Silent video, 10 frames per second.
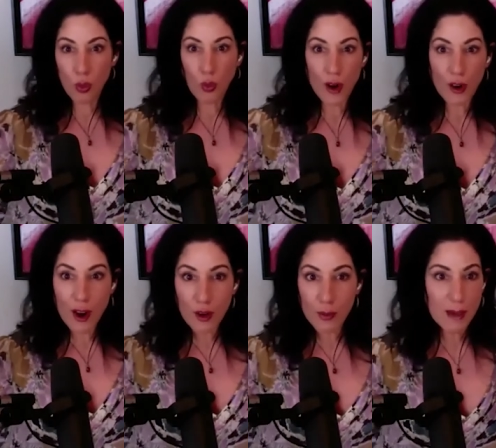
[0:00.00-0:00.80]
what are
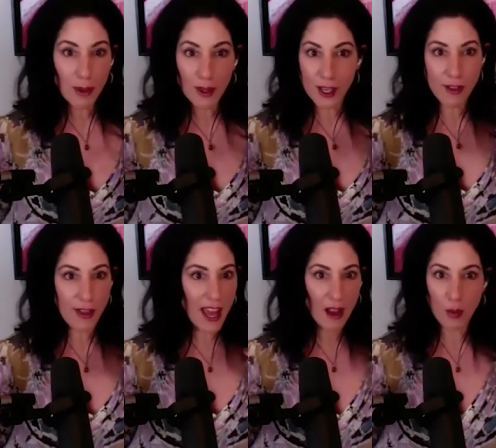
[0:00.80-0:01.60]
other people going to
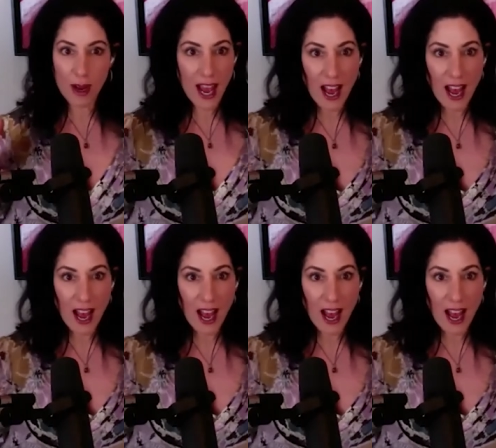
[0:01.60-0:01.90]
think? What